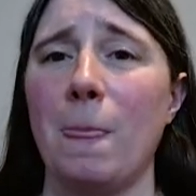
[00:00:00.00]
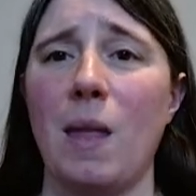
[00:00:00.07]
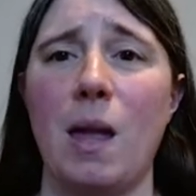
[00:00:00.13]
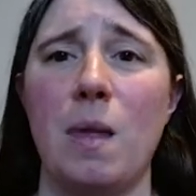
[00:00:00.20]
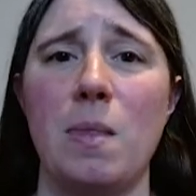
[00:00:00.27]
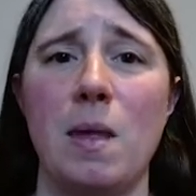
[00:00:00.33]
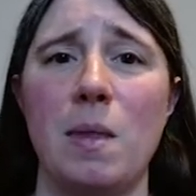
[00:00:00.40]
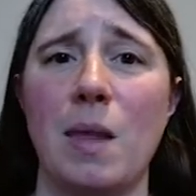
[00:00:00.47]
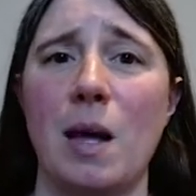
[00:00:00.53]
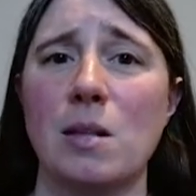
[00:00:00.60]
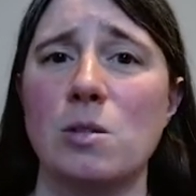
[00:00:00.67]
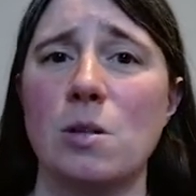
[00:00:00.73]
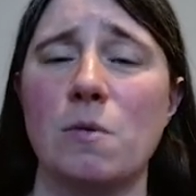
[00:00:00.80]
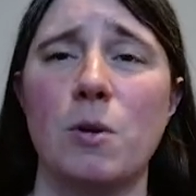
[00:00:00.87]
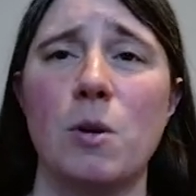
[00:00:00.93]
And then that
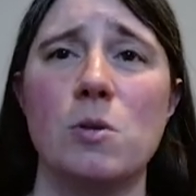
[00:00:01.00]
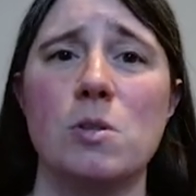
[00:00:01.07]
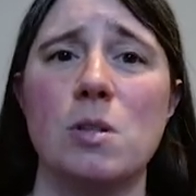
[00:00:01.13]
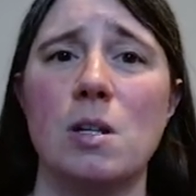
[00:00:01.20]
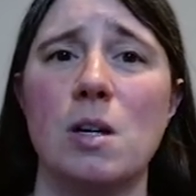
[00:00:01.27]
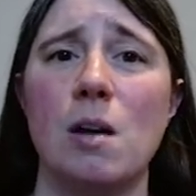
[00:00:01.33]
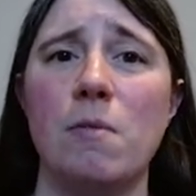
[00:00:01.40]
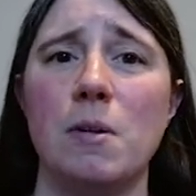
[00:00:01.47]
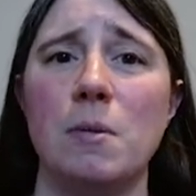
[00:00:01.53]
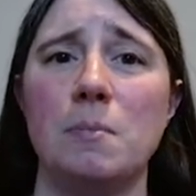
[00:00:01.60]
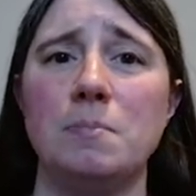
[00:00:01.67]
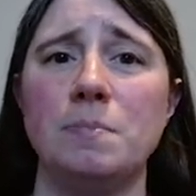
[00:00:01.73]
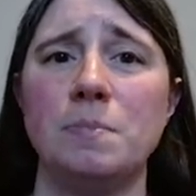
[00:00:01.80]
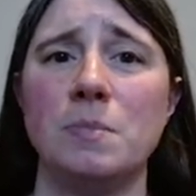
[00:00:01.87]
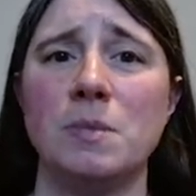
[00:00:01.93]
stuff goes in the oven.
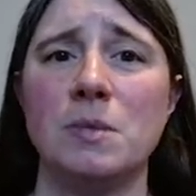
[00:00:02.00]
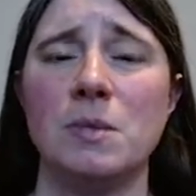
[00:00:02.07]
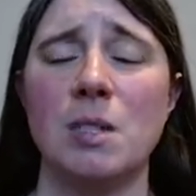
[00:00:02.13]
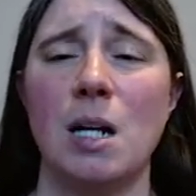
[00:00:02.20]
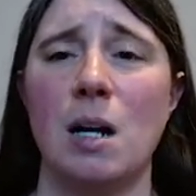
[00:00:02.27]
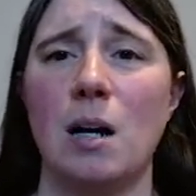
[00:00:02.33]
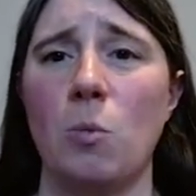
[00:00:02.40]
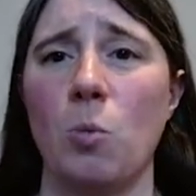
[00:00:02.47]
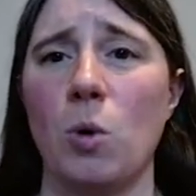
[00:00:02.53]
Um,